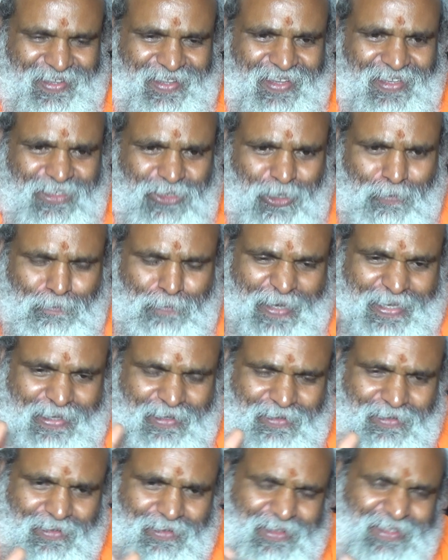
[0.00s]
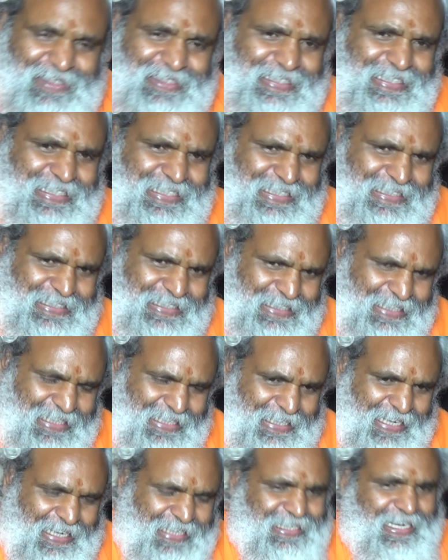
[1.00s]
So because it is
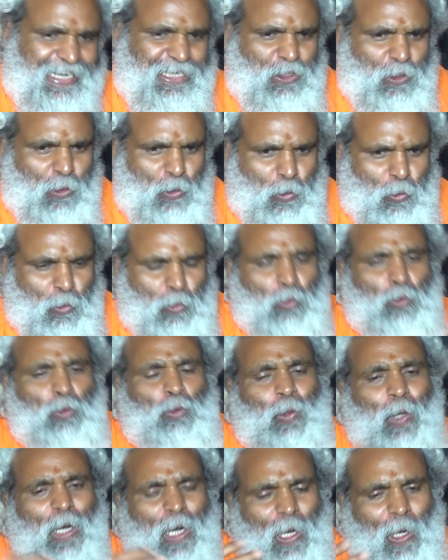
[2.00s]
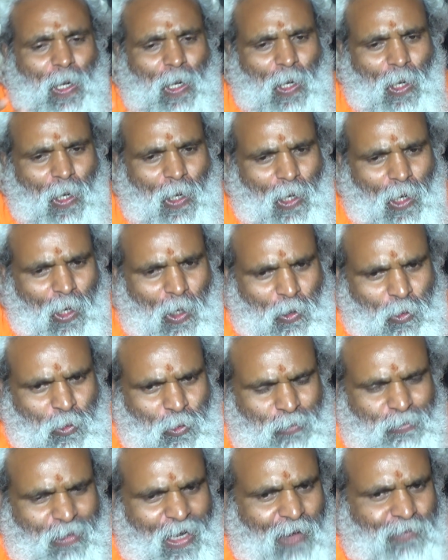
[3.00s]
related to
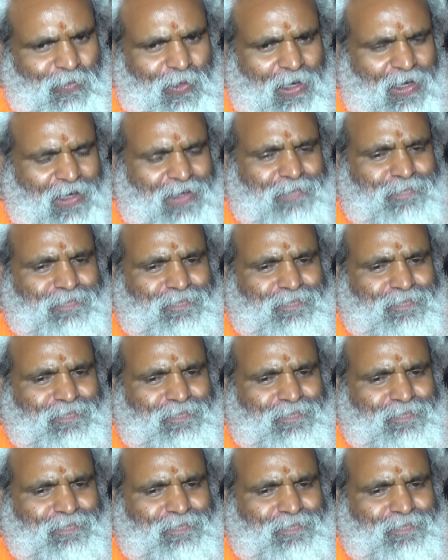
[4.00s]
anubhava,